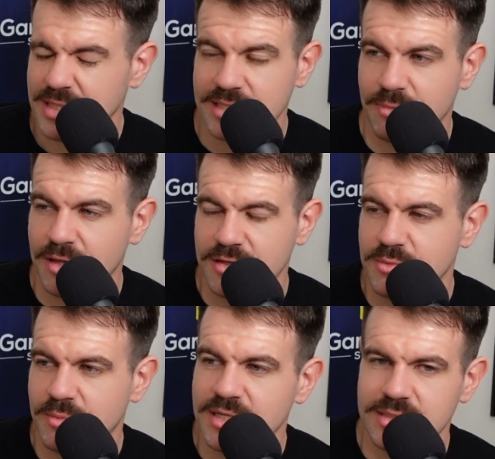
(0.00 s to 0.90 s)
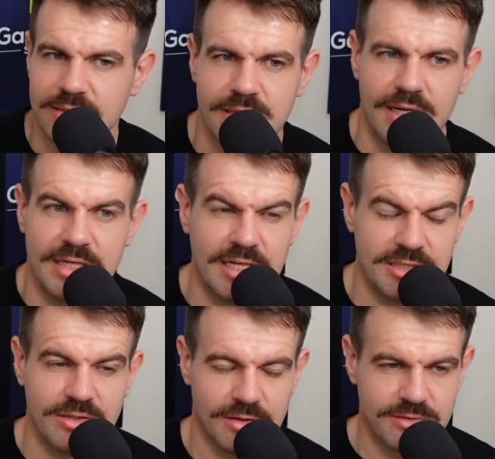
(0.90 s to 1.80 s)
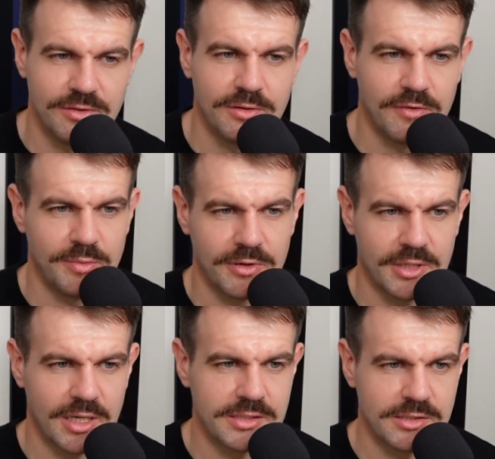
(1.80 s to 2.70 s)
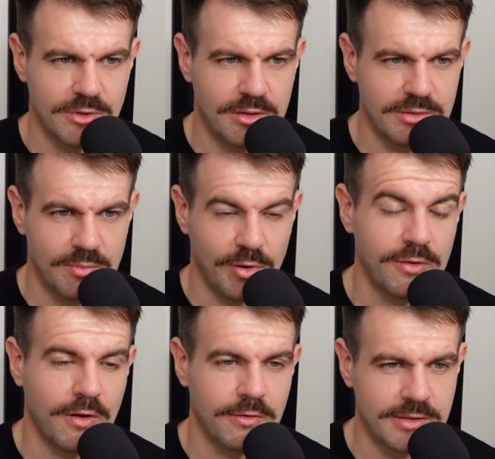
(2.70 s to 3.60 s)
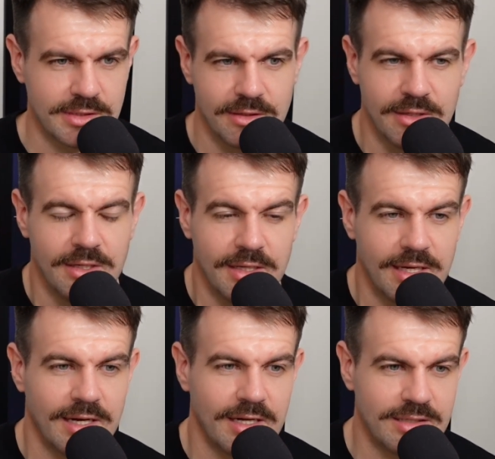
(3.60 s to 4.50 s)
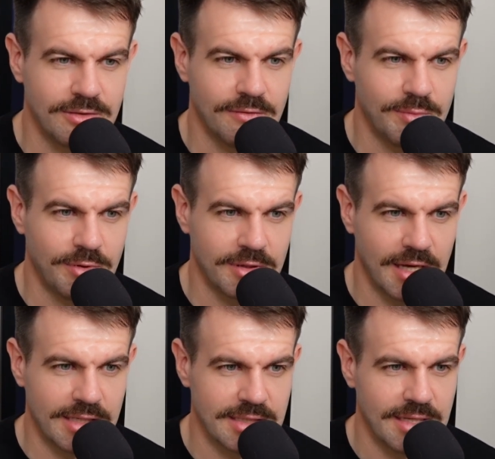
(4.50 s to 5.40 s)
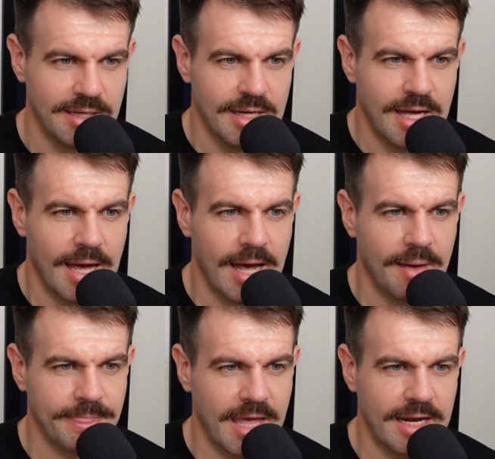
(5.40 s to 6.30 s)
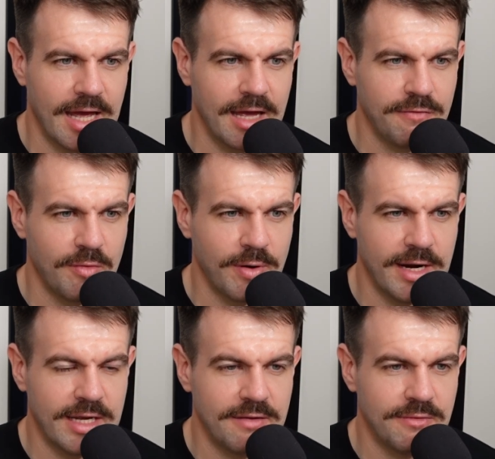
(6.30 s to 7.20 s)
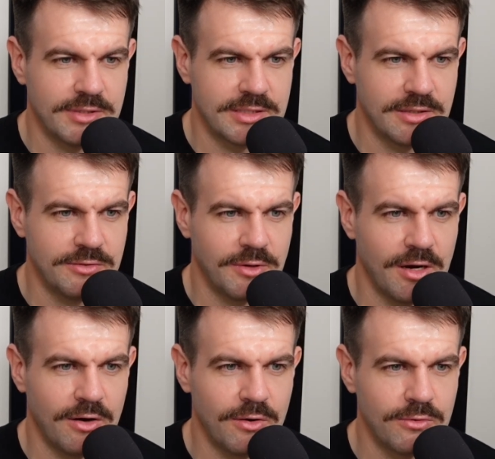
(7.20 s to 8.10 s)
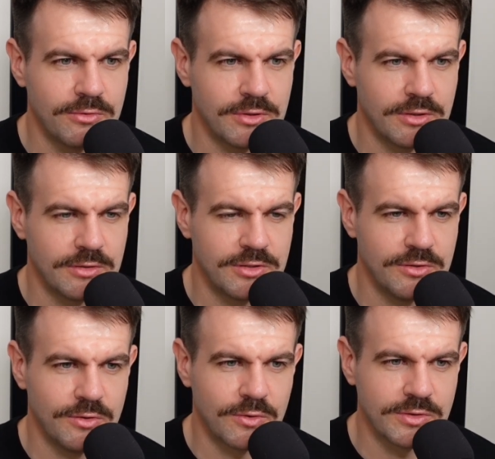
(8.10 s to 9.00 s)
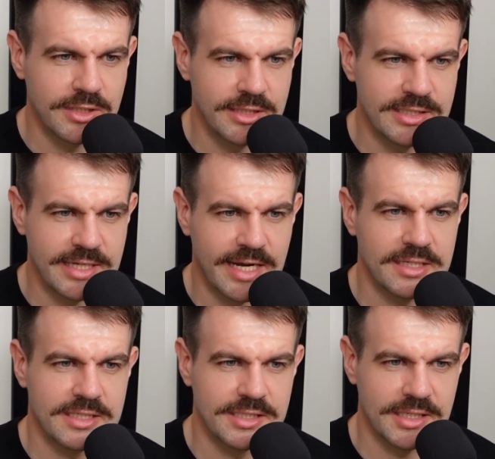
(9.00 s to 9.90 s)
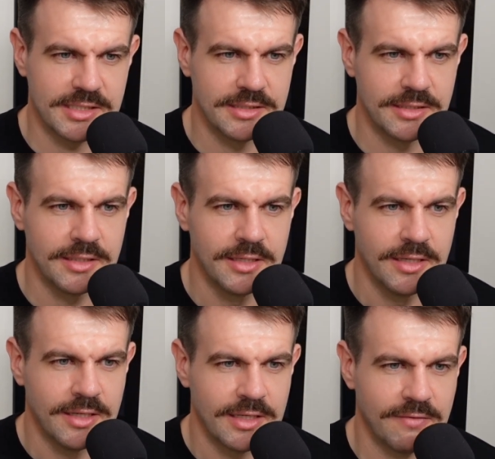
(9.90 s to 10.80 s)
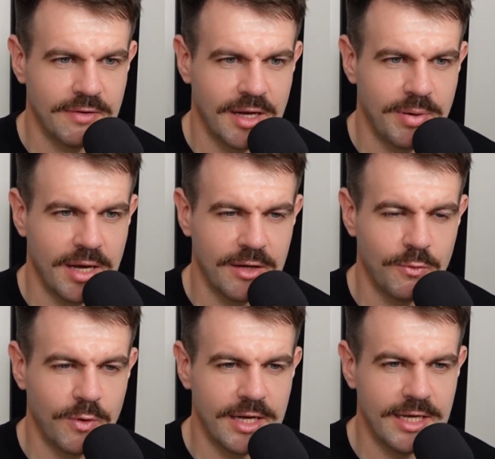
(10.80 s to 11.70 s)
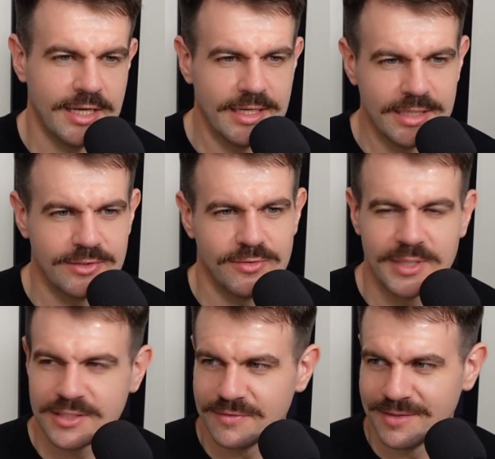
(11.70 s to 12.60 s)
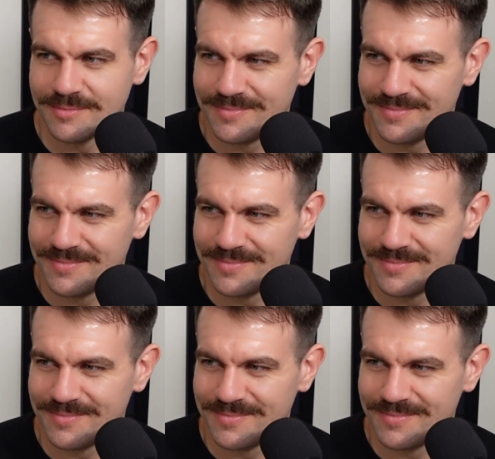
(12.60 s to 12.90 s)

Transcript: last month has been amazing. Yeah, he actually got Tuga for the podcast as well. Yeah. So both Hollands, uh, Tuga for the podcast. Um, at AFL break even wants to know: Do I hold onto or delist Alex Sexton? given I paid way too much for him.